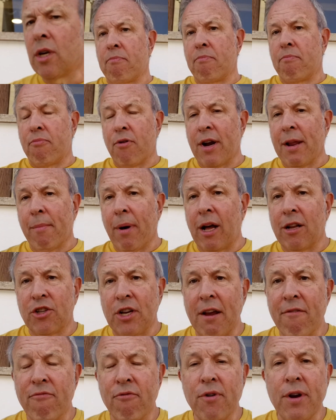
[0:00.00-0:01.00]
Pretty much
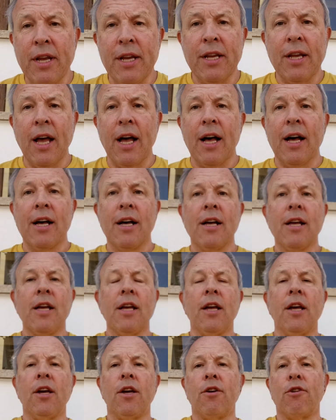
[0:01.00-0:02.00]
every
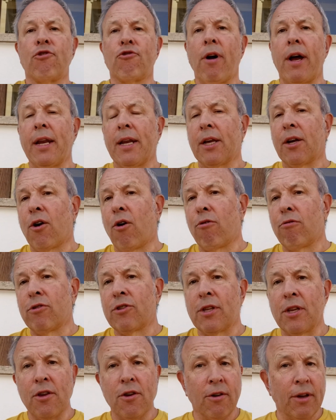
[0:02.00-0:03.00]
training course
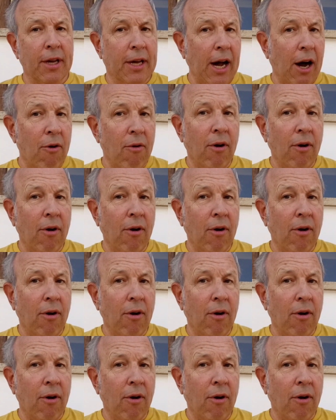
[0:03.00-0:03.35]
that you can go